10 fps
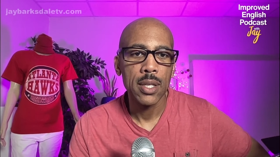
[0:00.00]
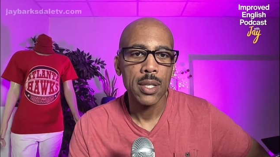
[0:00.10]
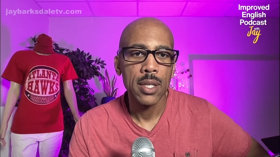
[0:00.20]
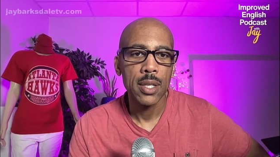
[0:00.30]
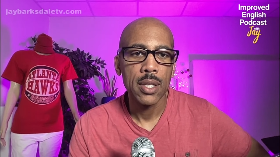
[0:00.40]

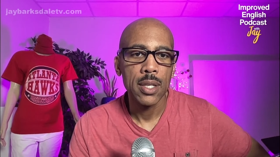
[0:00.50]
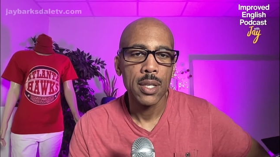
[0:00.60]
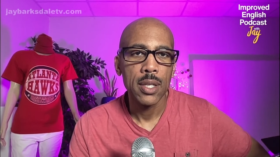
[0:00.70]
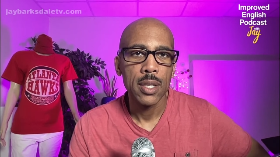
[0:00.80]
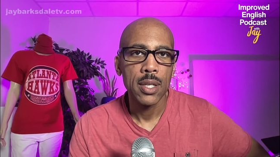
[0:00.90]

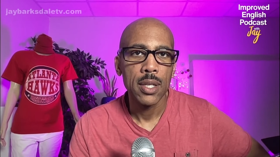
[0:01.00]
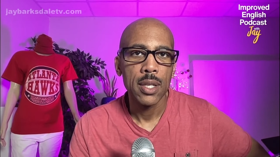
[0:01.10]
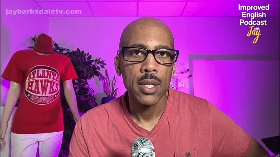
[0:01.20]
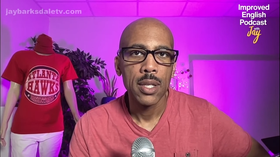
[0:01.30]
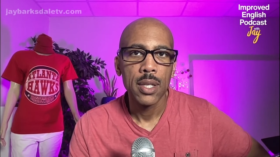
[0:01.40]

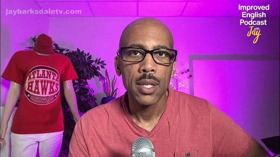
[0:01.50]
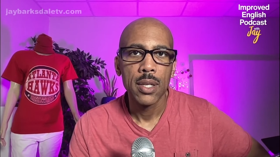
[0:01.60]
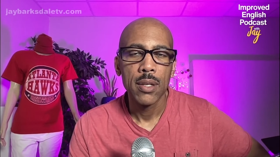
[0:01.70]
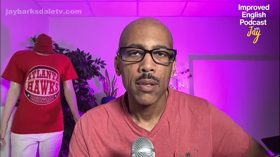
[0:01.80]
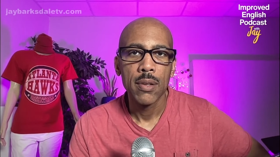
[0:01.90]

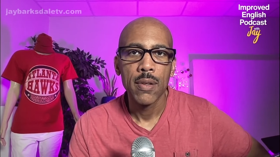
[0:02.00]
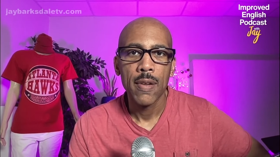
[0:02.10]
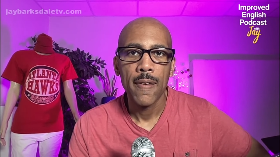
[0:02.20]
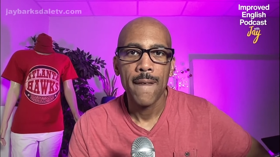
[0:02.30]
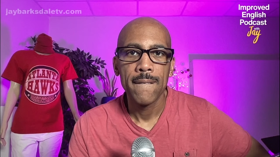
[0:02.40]
Nothing is said.